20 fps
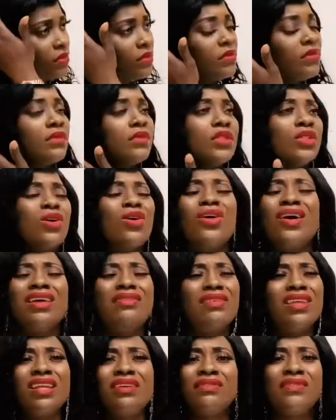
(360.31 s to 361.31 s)
or even if
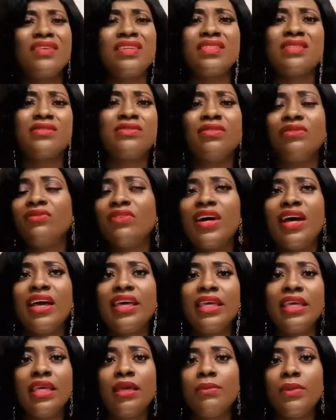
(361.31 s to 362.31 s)
it's via
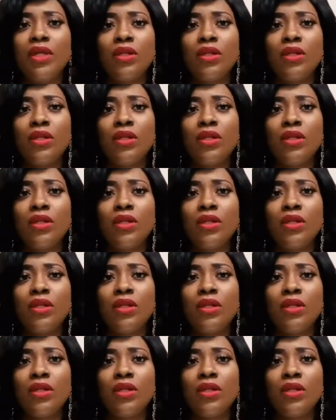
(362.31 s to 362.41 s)
email or